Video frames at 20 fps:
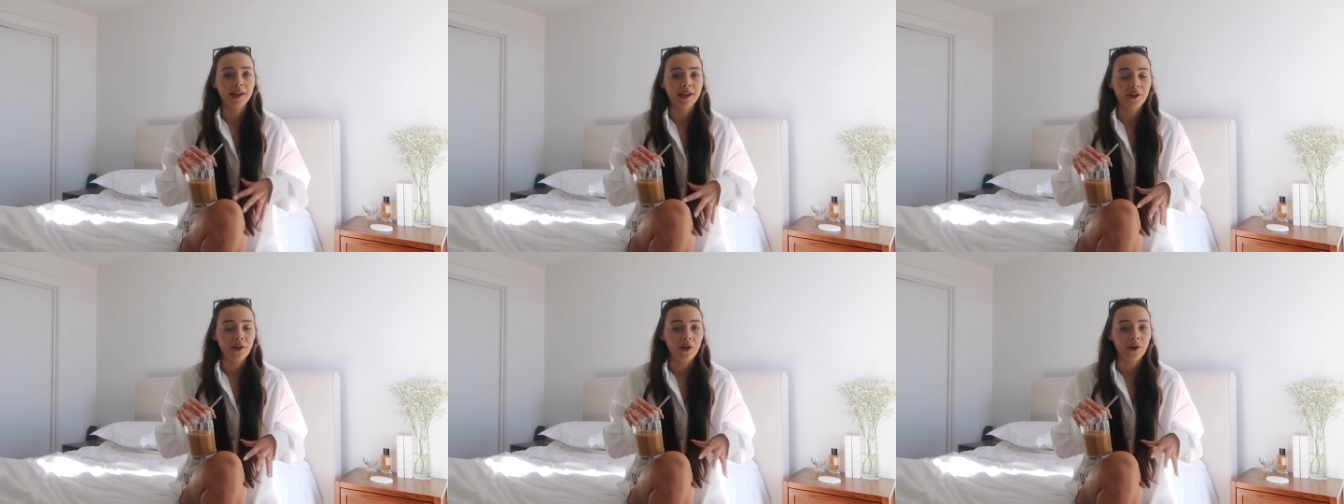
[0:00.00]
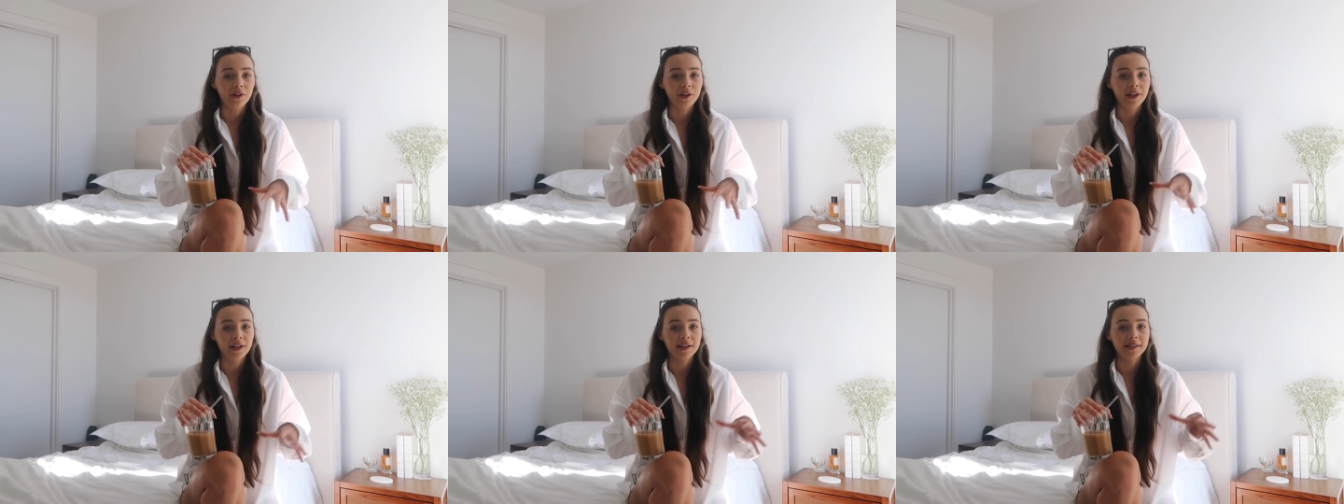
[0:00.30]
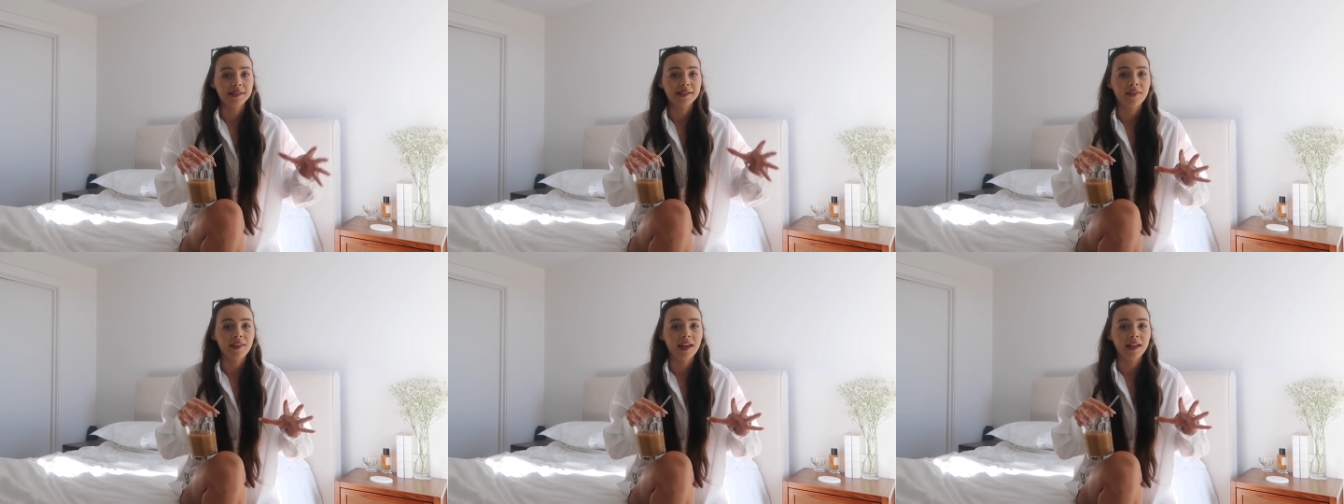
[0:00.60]
they called
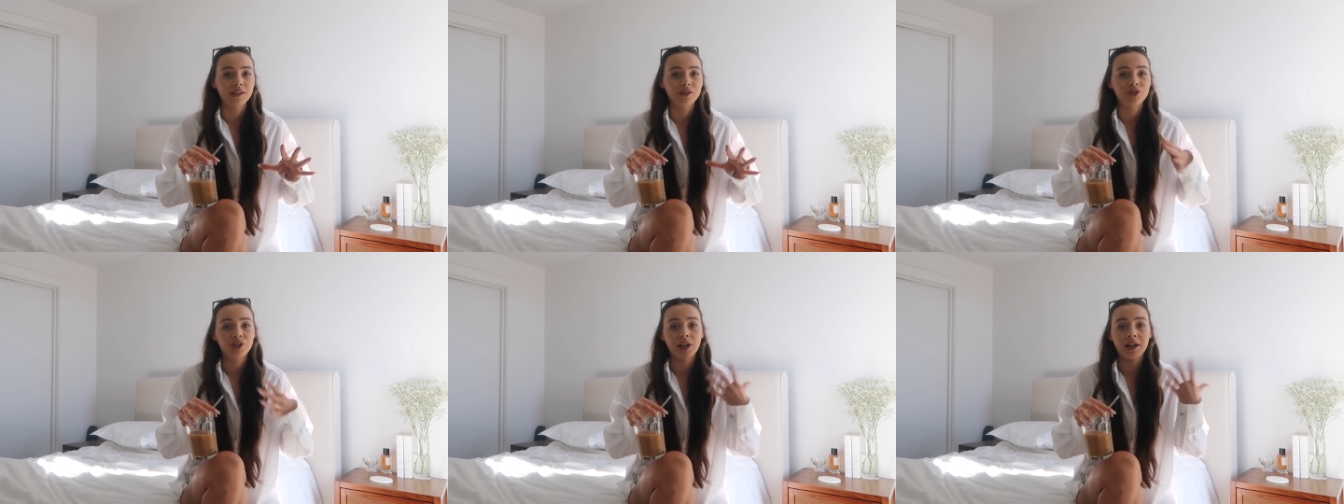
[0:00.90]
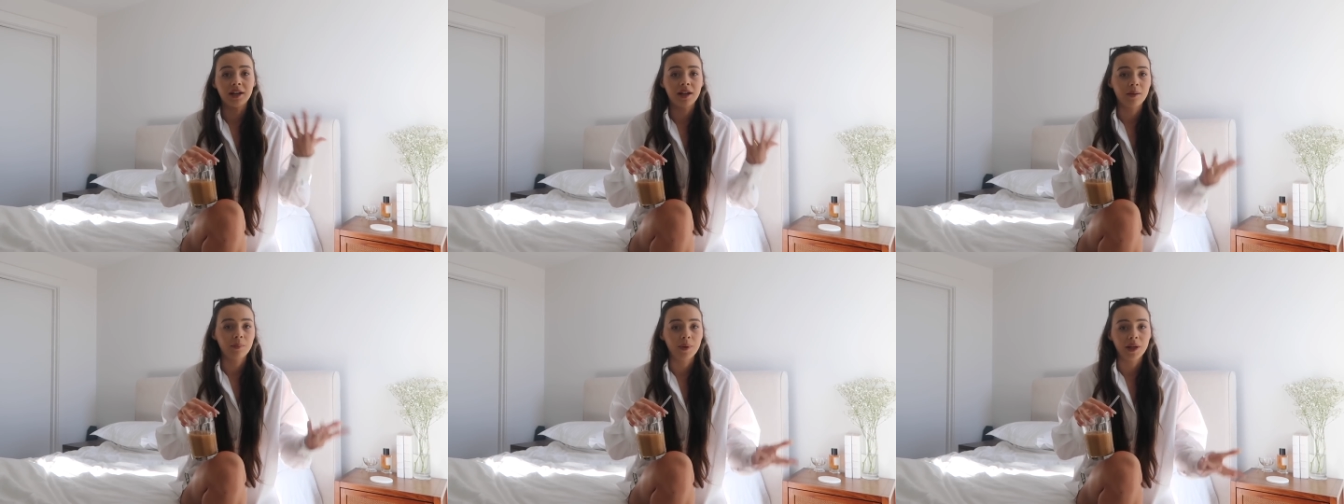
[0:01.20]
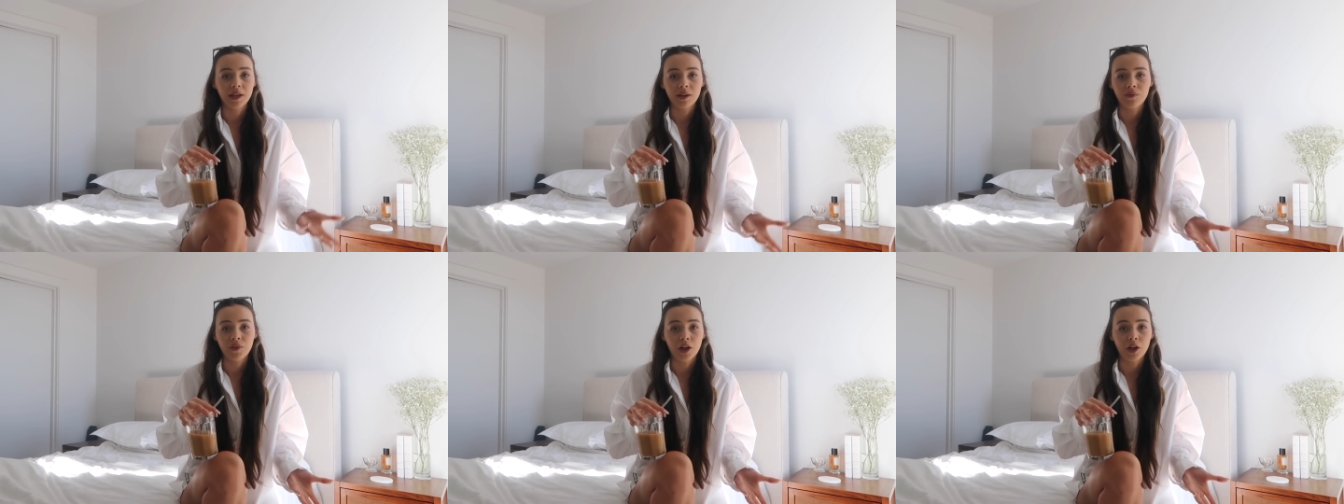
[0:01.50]
us, and then she ended up
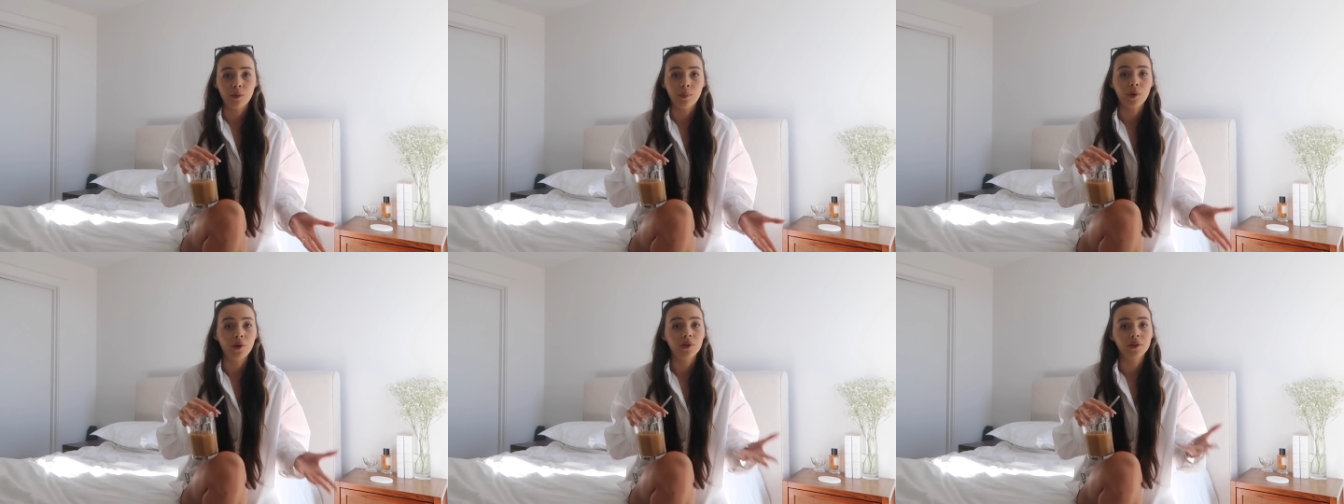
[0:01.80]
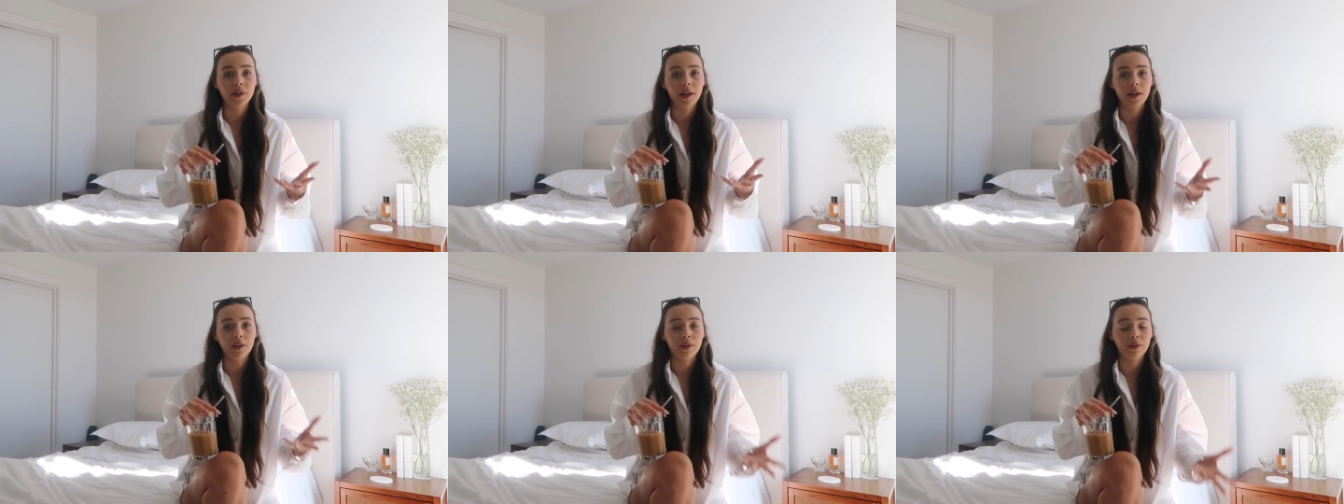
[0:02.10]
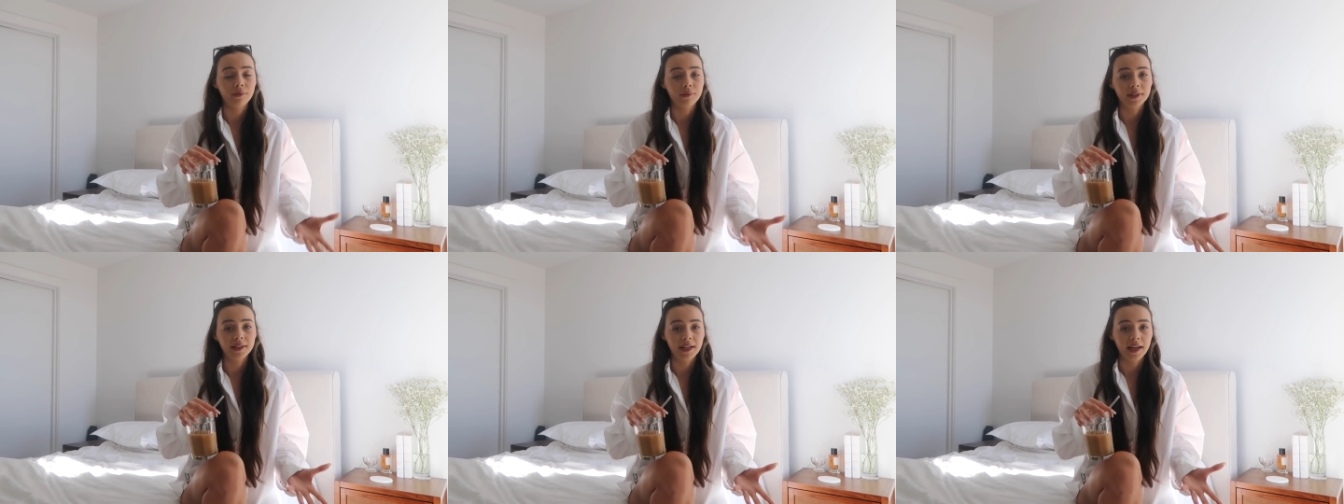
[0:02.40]
being available in like
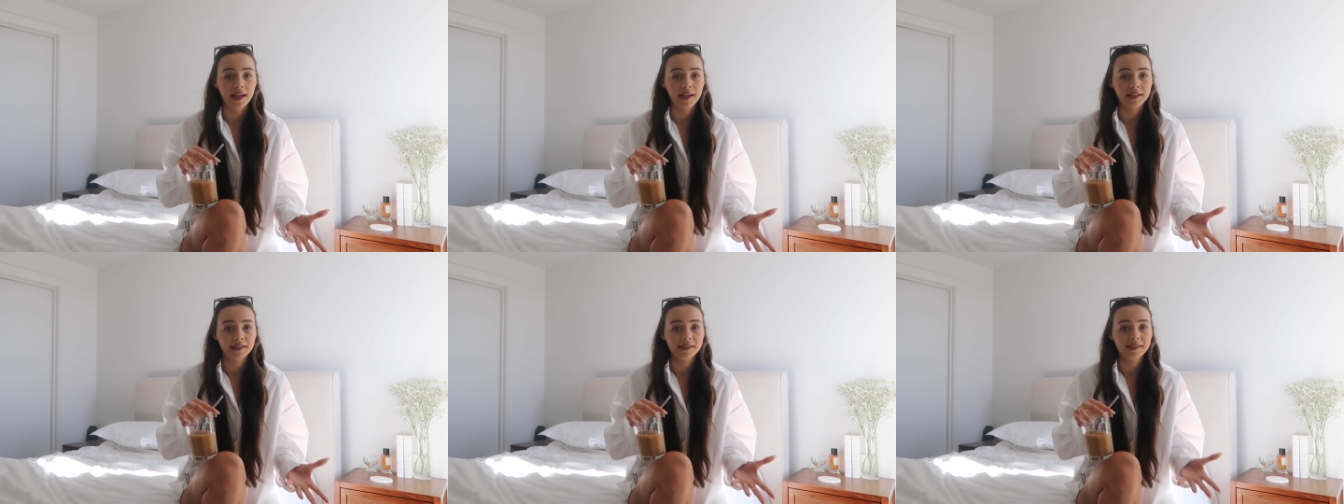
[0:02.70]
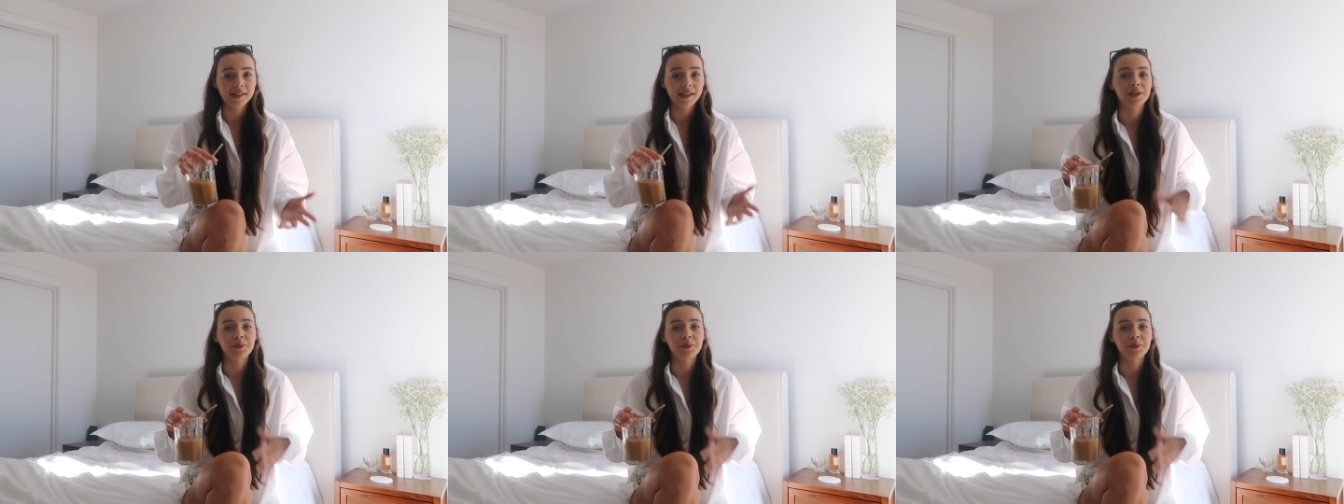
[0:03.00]
three days.